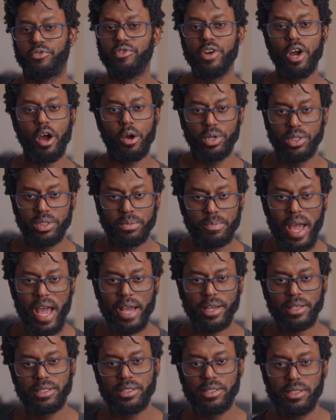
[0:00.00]
3 hours
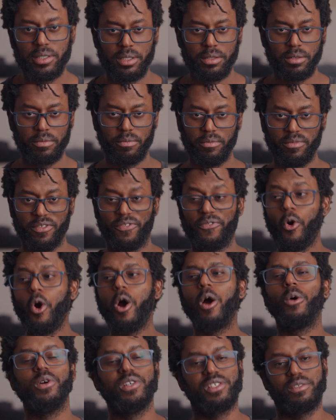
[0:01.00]
max,
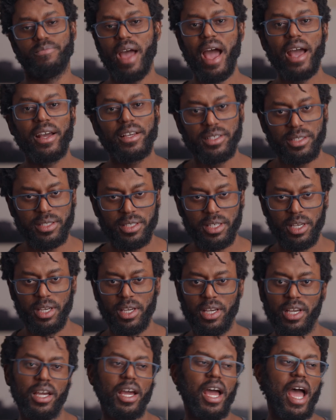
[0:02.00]
4 hours max.
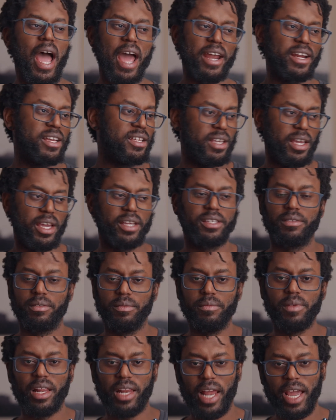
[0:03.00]
And
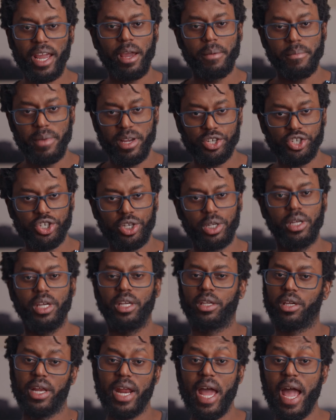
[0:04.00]
it like I
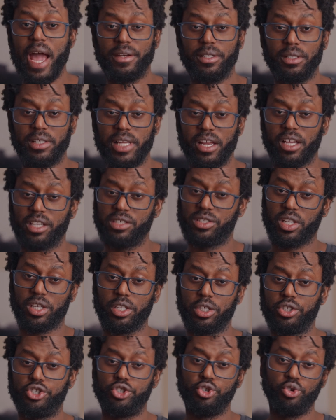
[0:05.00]
mentioned, it can handle that because
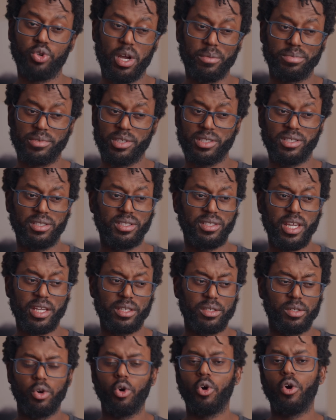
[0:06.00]
it could shoot up to
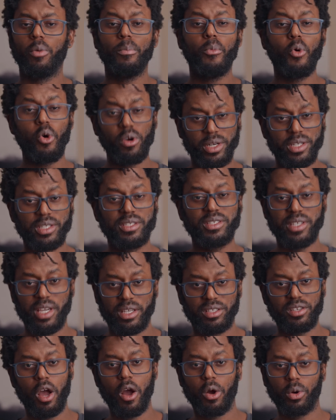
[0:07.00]
6 or more than
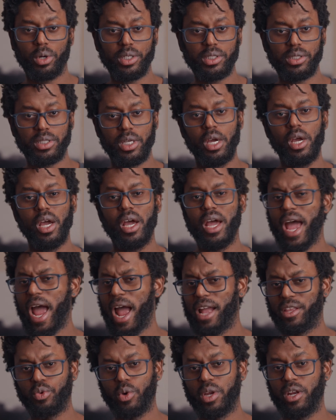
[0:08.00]
6 hours
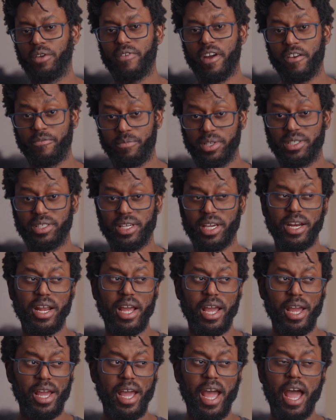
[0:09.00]
at
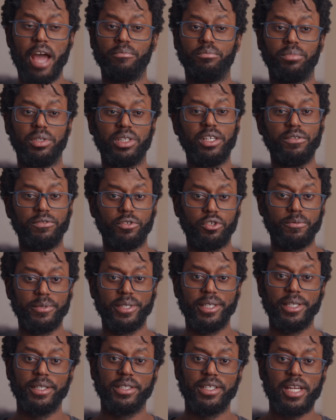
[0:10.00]
25%. And believe
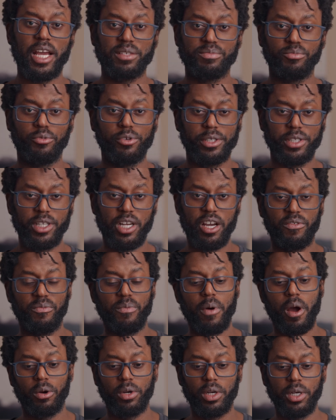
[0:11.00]
you me, that's more than
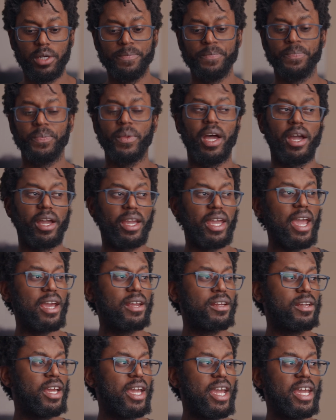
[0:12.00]
enough power.
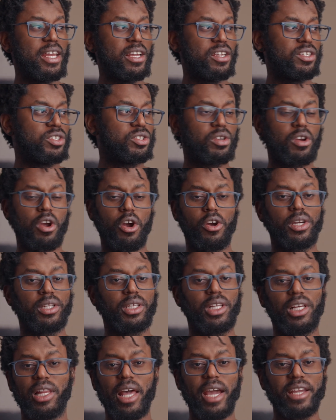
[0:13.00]
Again, it is
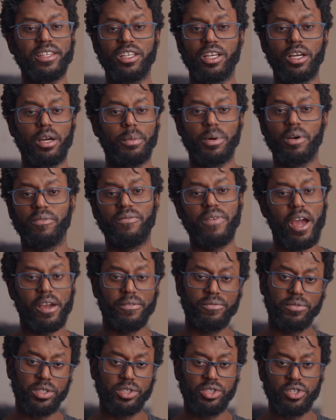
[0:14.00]
currently lighting up a
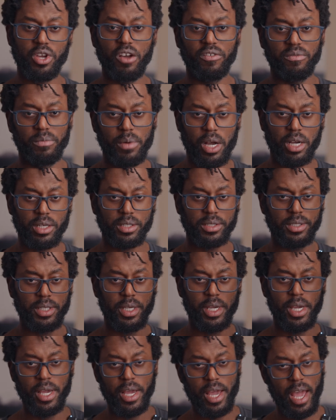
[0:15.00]
5-foot
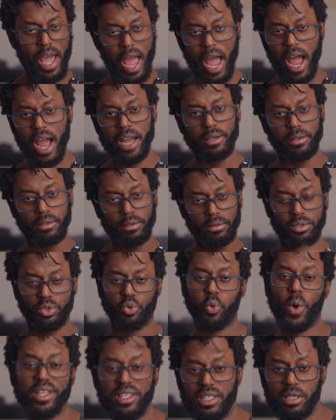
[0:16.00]
softbox at
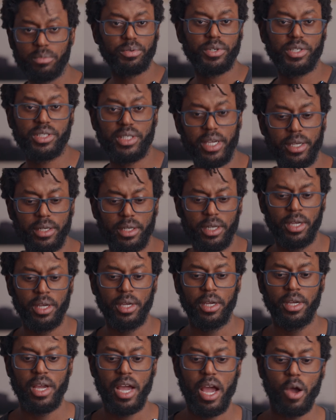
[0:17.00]
20%,
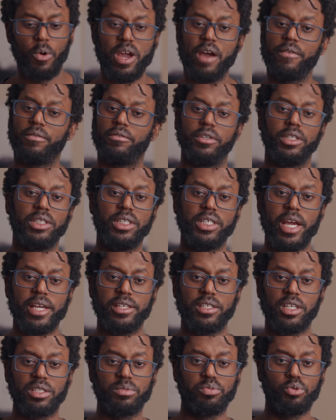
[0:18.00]
and we have a really
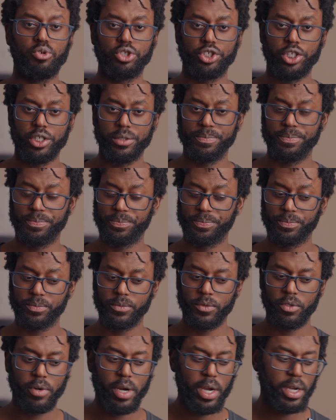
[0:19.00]
nice exposure,
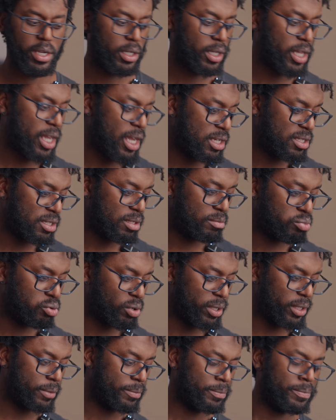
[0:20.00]
right? Case
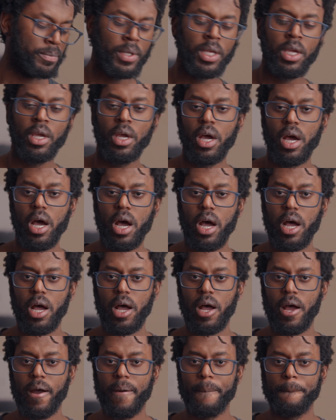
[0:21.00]
in point.
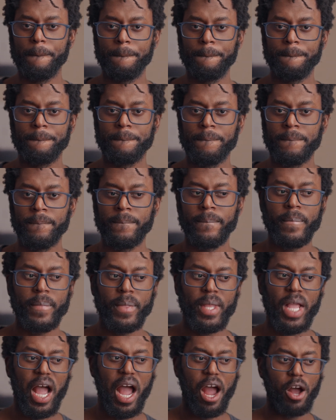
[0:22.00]
I
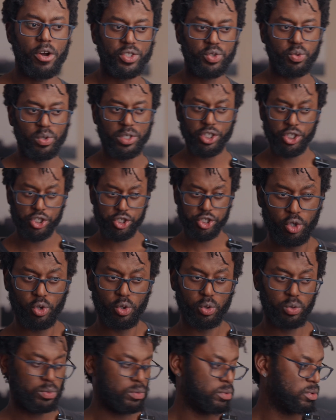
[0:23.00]
also
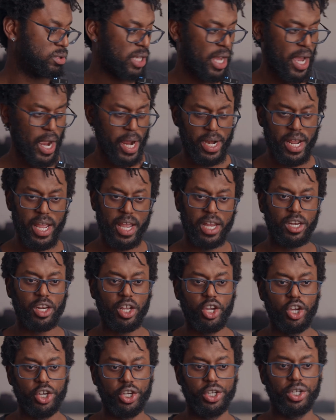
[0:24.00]
show that
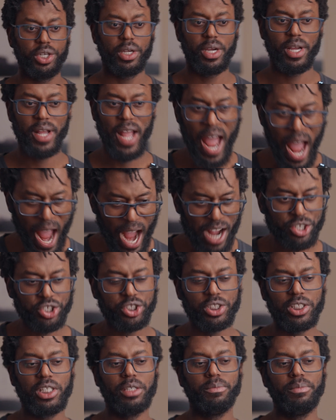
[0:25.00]
it could
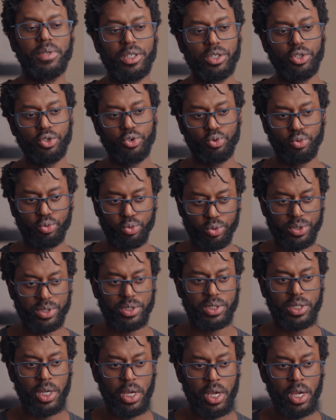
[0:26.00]
actually be
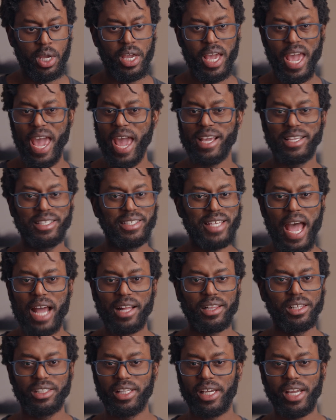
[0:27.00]
used
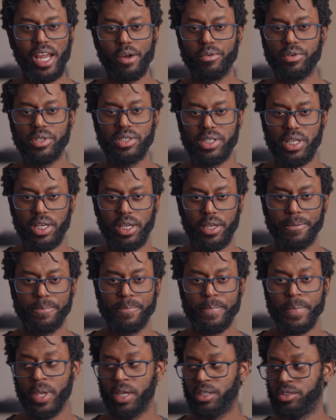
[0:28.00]
exactly like I was
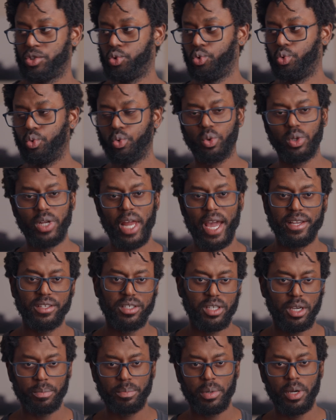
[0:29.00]
saying to
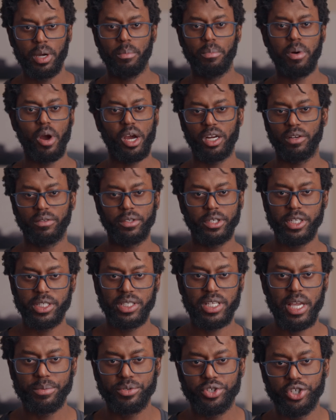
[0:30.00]
light up part of a
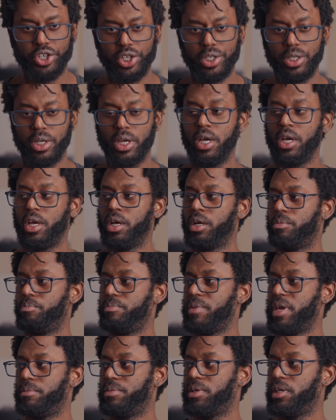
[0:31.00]
reception,
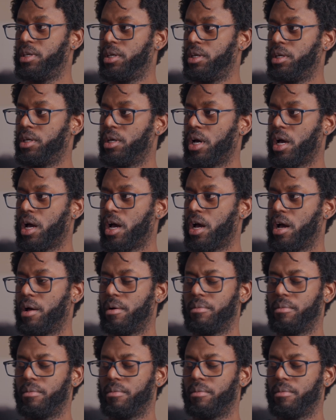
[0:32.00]
maybe